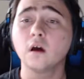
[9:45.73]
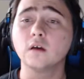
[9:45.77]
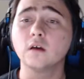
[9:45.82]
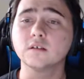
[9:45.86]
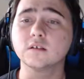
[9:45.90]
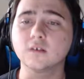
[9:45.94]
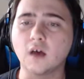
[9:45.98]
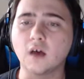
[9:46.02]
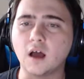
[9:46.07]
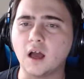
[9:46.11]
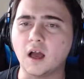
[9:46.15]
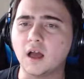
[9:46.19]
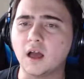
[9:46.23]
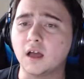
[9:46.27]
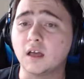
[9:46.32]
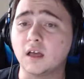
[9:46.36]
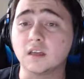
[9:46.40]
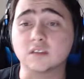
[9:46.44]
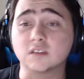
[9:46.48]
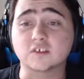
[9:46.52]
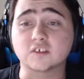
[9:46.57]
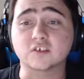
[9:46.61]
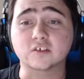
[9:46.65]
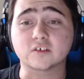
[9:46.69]

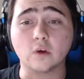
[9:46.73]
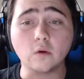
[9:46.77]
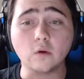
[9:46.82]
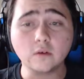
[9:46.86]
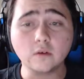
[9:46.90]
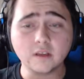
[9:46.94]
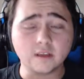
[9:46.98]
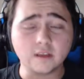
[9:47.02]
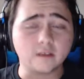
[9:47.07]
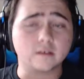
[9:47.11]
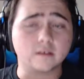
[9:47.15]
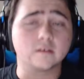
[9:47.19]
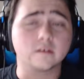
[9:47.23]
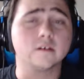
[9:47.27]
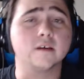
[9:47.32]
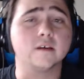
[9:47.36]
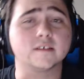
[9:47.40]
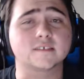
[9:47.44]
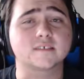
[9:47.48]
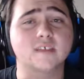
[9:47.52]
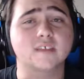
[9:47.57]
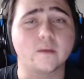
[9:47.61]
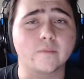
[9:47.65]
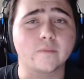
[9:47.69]
Sony
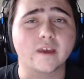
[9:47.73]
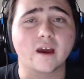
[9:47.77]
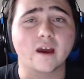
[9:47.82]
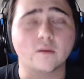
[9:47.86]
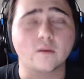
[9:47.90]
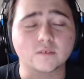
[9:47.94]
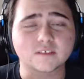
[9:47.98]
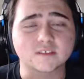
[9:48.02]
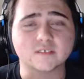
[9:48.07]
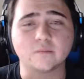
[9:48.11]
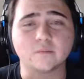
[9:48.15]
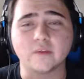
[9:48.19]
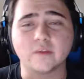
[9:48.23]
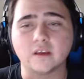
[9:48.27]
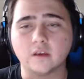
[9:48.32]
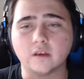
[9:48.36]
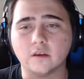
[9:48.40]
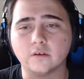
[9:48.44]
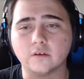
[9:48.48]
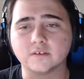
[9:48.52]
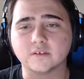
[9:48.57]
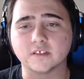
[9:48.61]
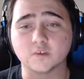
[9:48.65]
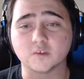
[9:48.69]
is coming out with some big
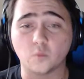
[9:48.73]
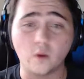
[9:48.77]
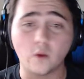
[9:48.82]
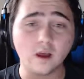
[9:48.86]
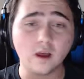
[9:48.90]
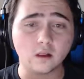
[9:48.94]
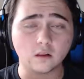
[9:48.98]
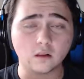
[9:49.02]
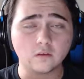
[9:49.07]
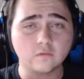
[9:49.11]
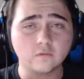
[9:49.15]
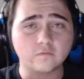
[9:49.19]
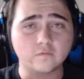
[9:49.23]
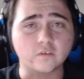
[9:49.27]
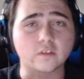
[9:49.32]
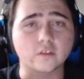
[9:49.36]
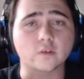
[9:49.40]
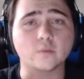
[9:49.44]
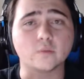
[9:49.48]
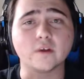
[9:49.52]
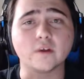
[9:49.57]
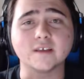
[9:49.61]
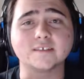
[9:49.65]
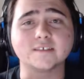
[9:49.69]
news as well for their
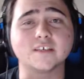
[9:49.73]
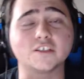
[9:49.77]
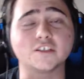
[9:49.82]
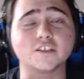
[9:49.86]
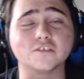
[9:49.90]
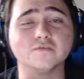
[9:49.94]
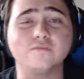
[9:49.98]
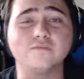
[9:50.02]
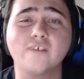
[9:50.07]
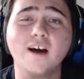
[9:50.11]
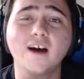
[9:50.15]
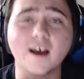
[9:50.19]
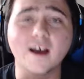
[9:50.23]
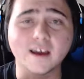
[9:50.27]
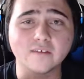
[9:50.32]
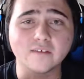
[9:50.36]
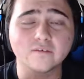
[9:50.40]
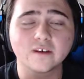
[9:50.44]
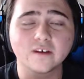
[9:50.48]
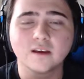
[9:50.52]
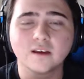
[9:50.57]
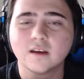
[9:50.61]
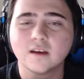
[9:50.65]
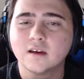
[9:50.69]
PlayStation 5.
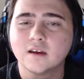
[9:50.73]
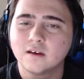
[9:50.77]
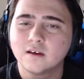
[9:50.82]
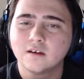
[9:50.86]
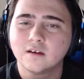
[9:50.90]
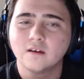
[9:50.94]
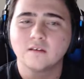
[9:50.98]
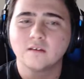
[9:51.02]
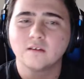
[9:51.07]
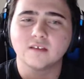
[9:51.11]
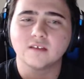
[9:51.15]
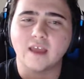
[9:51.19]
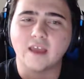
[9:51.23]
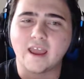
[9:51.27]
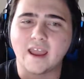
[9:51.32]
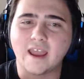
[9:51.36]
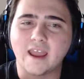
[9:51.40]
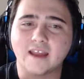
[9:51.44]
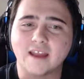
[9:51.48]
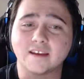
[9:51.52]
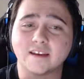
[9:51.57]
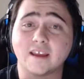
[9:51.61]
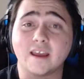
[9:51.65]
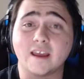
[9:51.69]

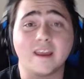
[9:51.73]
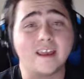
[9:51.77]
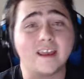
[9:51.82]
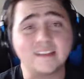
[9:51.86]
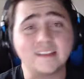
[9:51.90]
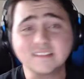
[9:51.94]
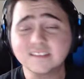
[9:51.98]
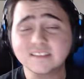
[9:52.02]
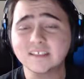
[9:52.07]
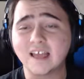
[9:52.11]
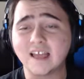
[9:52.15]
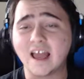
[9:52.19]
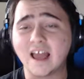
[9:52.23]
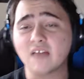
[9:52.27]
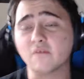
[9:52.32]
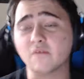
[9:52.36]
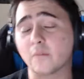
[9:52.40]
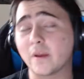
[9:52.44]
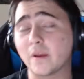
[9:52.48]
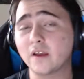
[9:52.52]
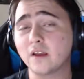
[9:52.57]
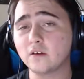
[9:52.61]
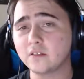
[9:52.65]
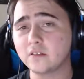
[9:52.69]
And it's going to have
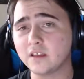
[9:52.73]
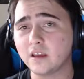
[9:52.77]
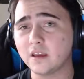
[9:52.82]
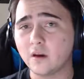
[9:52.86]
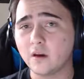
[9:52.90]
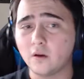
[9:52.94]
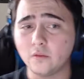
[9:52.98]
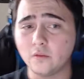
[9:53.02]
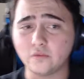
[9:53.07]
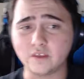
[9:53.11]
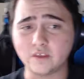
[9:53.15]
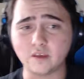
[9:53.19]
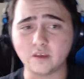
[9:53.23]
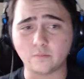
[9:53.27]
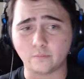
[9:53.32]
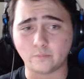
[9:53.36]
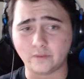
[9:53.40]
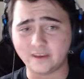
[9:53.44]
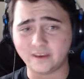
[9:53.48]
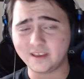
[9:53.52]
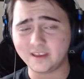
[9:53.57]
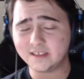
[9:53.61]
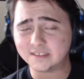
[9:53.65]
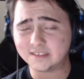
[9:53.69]
apparently the
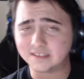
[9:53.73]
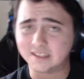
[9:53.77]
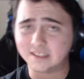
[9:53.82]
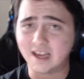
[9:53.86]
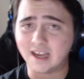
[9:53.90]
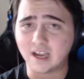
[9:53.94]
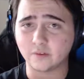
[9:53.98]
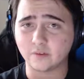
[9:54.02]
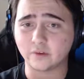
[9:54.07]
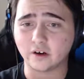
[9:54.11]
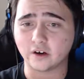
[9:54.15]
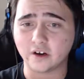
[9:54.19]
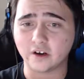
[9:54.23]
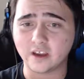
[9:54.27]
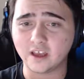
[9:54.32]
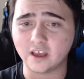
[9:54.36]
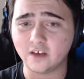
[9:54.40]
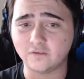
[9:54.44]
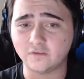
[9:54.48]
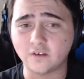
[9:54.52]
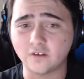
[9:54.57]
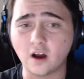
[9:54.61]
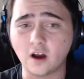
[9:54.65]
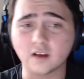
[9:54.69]
biggest library
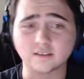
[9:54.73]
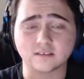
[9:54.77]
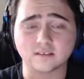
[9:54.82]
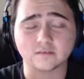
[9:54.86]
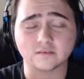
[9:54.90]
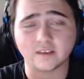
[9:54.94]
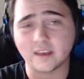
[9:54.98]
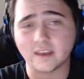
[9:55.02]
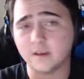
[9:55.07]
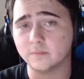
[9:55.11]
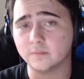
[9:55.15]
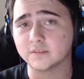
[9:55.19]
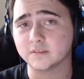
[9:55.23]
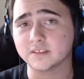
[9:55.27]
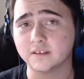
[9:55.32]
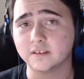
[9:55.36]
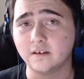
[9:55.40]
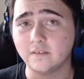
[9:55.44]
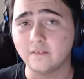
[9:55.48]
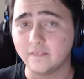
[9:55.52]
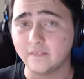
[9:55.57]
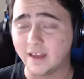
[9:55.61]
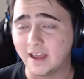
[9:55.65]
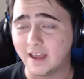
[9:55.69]
of console games
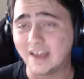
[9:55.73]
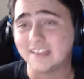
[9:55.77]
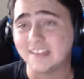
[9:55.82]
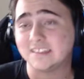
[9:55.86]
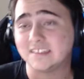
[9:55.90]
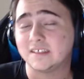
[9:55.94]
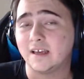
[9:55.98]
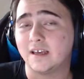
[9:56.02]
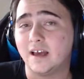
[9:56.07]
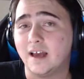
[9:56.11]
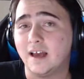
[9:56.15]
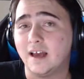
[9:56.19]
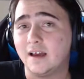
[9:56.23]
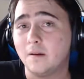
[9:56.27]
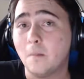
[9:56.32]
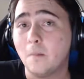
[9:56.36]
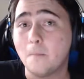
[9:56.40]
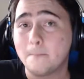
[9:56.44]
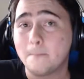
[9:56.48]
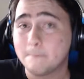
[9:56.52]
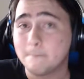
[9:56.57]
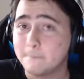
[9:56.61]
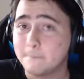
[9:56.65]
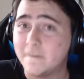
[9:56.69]
that has
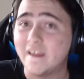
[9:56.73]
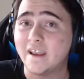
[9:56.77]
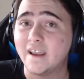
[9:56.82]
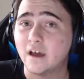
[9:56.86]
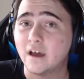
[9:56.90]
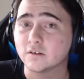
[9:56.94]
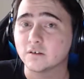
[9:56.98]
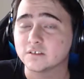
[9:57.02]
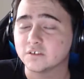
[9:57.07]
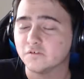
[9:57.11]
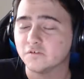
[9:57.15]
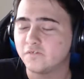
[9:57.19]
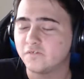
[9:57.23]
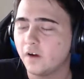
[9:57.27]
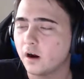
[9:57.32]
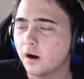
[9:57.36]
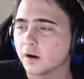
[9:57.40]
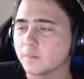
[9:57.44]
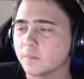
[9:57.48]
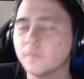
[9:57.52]
been out so far.